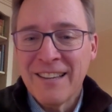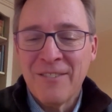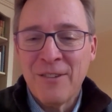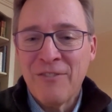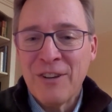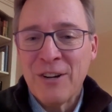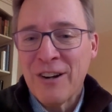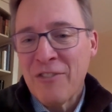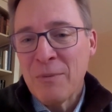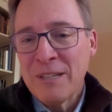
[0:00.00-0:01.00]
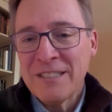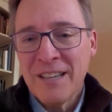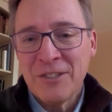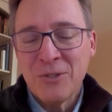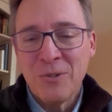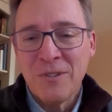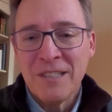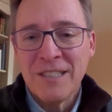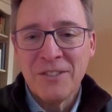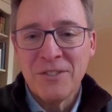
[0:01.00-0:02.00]
and we figure everybody's got a short
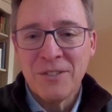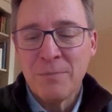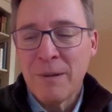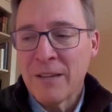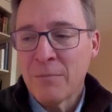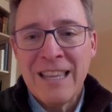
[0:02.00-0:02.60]
attention span.